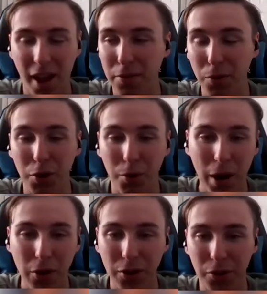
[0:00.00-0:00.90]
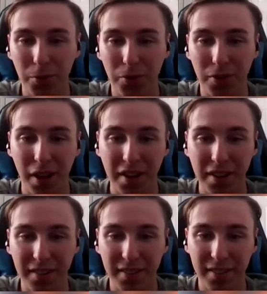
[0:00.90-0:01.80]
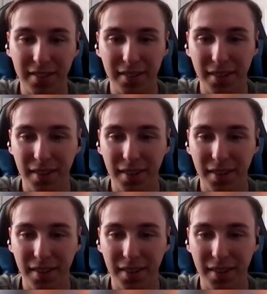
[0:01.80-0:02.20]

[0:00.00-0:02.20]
Everyone around us was nice.